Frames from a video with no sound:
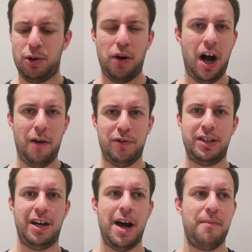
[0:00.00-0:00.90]

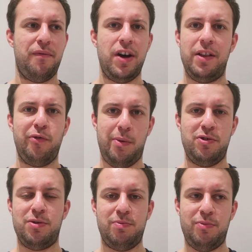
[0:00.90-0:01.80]
Obviously, I'm faithful. I'm
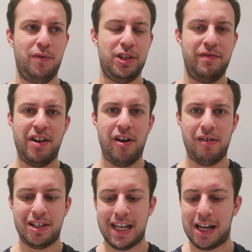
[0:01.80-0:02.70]
just obviously
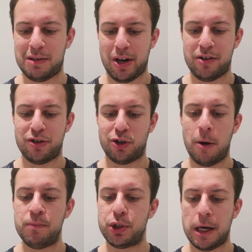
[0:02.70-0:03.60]
very sad someone else has
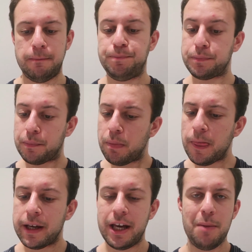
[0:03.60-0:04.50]
gone. So
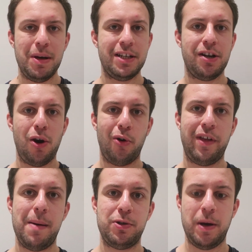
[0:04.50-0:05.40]
Again, a bit of dialogue
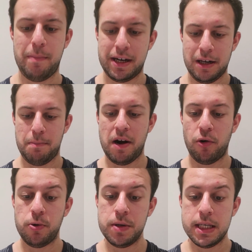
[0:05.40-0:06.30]
there between Maddie and
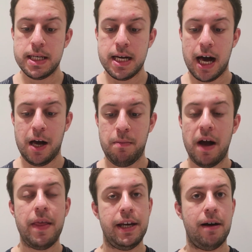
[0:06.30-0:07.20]
Meryl.
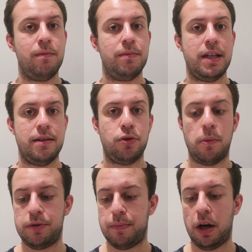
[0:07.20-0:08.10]
And then, yeah, since
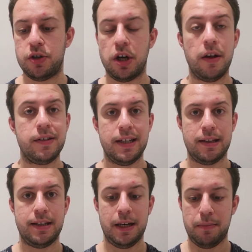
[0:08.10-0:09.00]
Tom's departure,
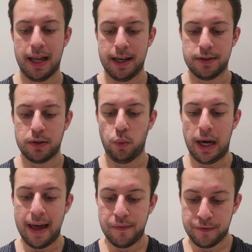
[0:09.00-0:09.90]
16 players were
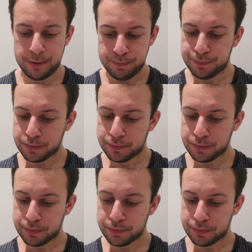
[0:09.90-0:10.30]
left.